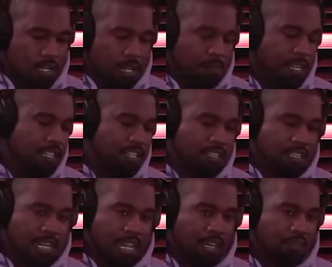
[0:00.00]
not here to
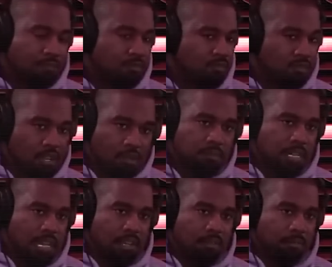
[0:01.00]
down Trump,
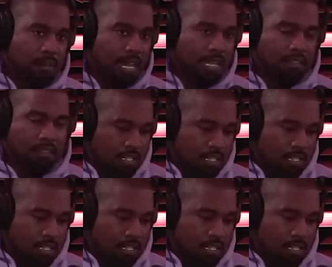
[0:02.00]
down Biden.